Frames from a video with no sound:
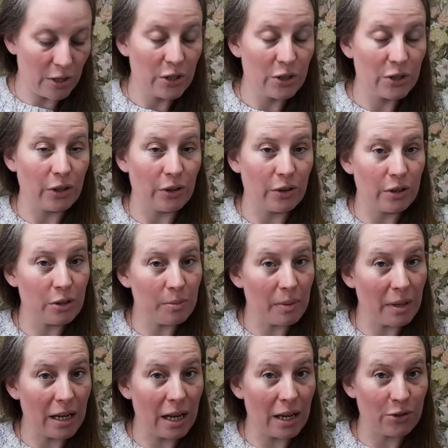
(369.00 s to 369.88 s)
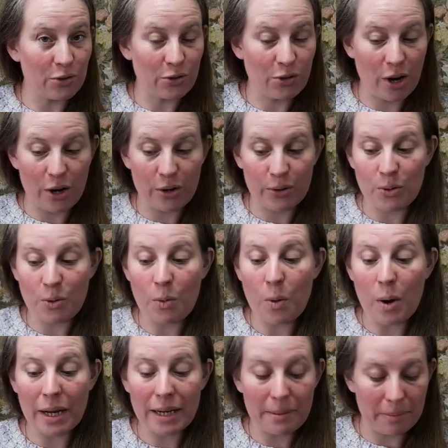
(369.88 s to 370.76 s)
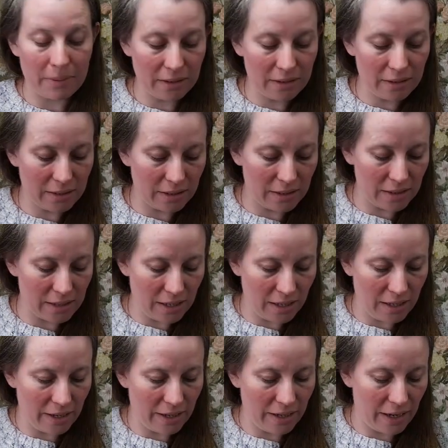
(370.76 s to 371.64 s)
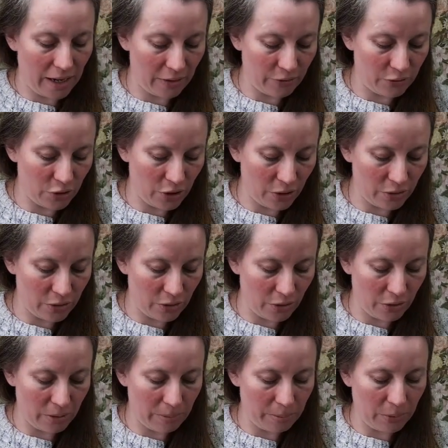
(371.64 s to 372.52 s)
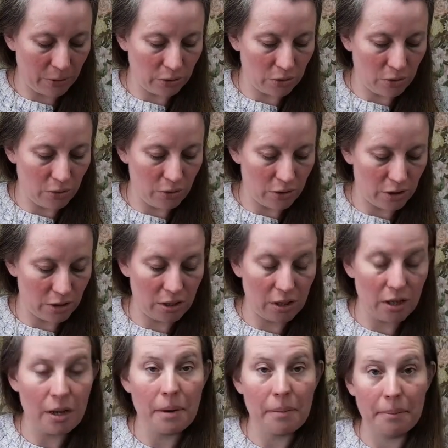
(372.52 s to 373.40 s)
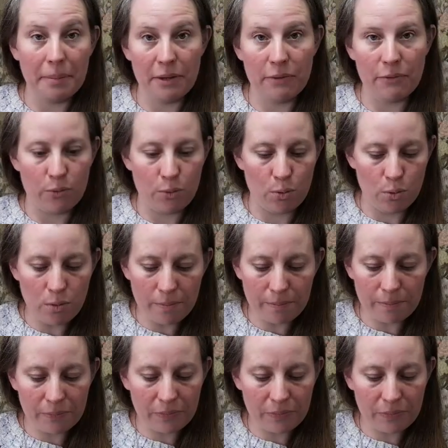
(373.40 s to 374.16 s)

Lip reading: So this one has grown quite a bit since I have shown it on the podcast before.